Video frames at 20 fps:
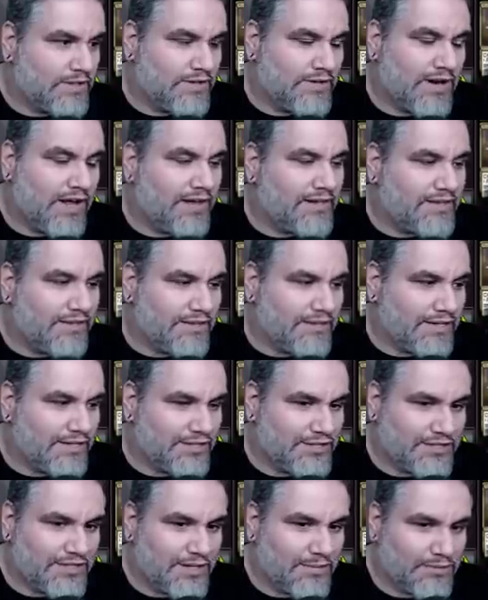They're not, though.
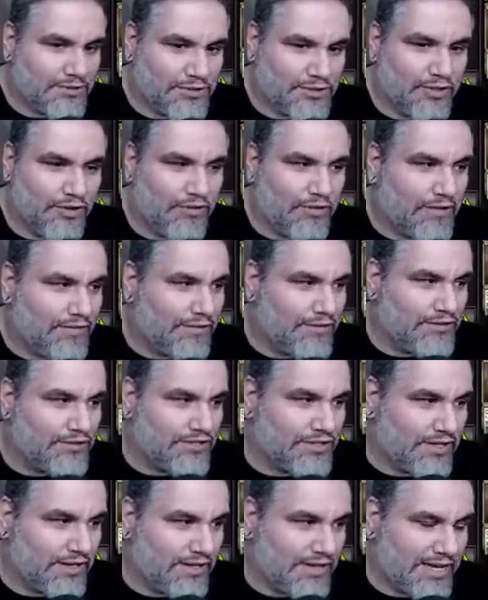They were so revolutionary.